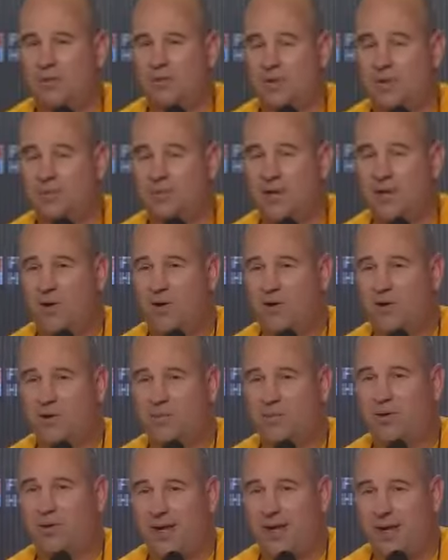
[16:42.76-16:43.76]
Well, it'd be hard
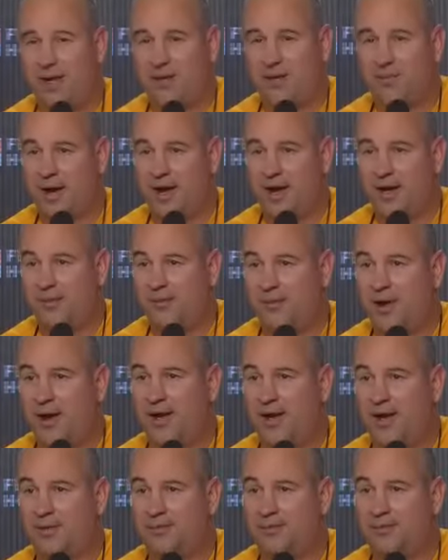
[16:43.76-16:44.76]
to play anybody,
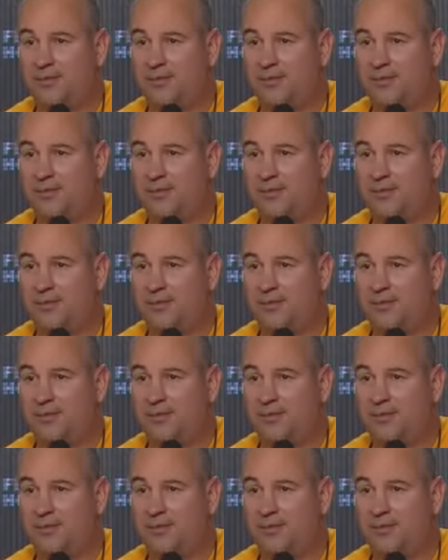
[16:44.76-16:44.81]
right?